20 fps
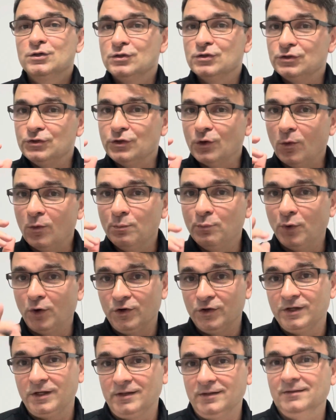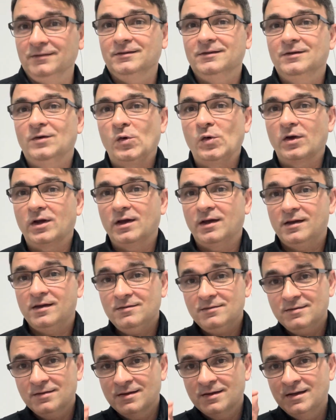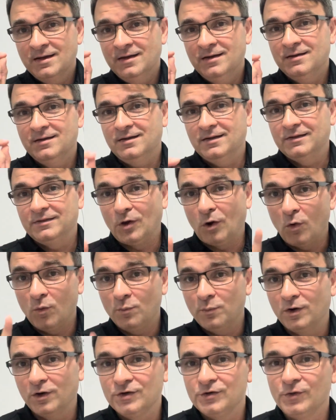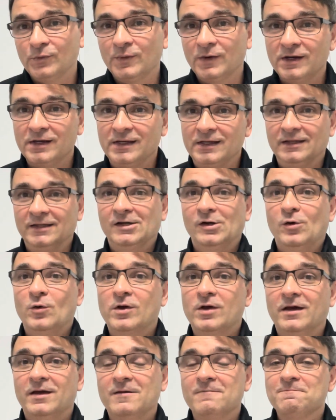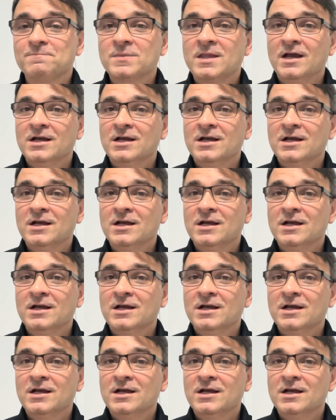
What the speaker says: don't burn it, okay? Don't burn your money, okay?